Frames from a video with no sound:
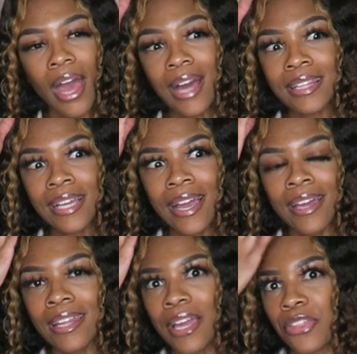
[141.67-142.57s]
I think I
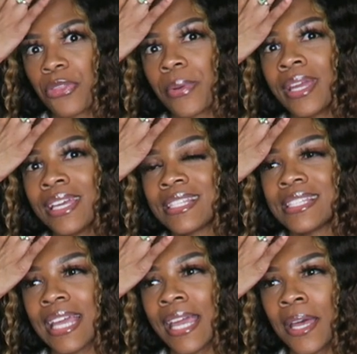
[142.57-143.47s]
had like 3
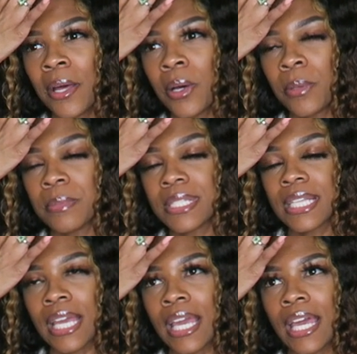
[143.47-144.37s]

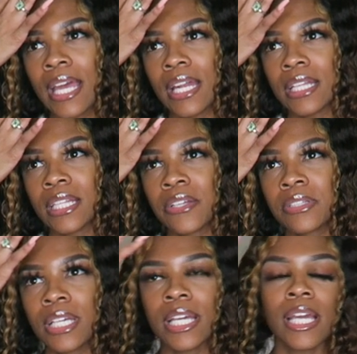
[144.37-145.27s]
exams, and
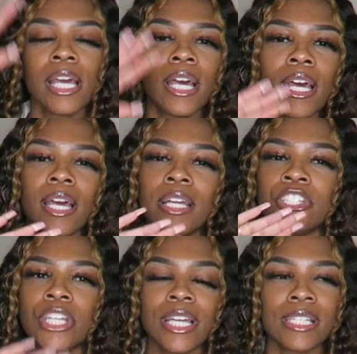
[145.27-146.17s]
literally
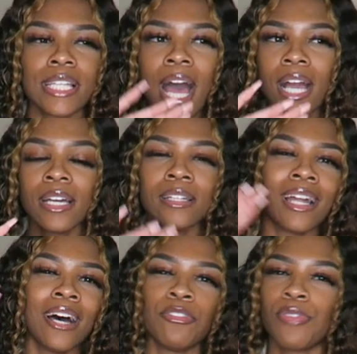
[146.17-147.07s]
just, I could
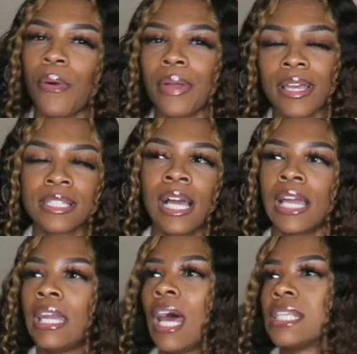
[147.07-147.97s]
not focus, I
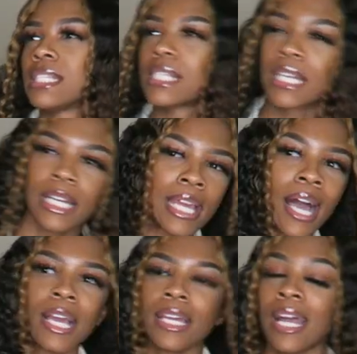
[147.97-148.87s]
could not study,
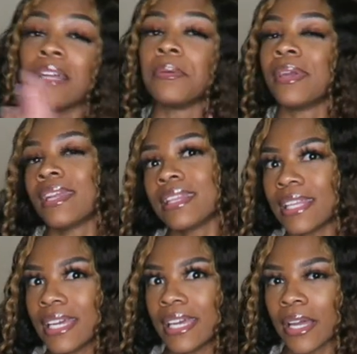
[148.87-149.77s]
I could not do
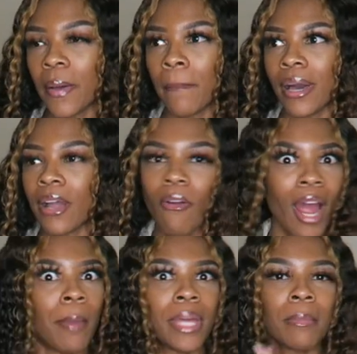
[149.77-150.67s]
anything but
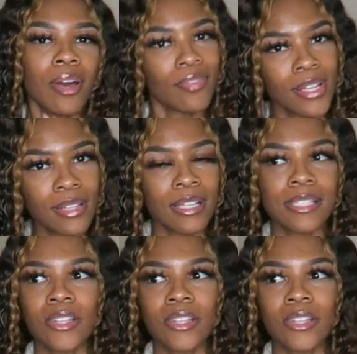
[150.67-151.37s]
cry and be in my feelings.